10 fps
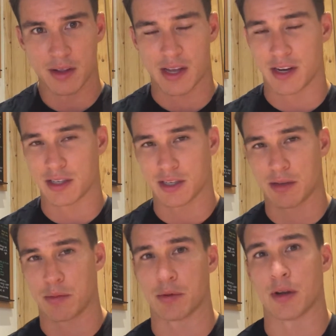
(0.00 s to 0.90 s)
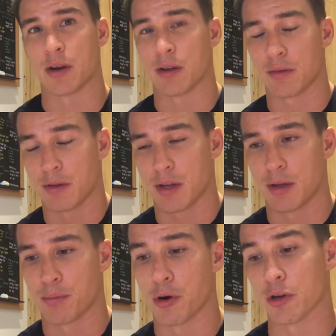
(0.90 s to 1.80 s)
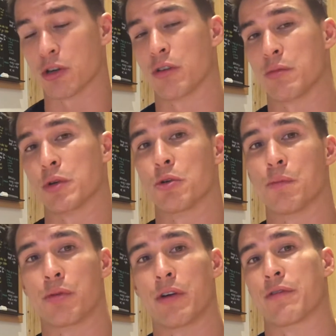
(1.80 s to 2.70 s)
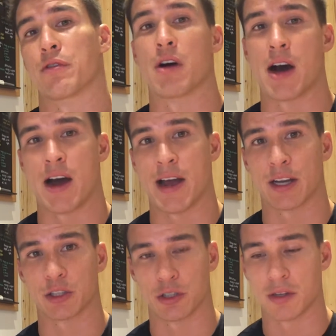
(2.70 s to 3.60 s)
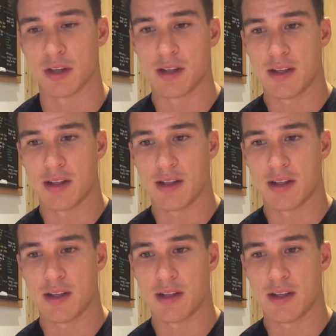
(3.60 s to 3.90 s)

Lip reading: And this is something, a protocol that we call peripheral heart action.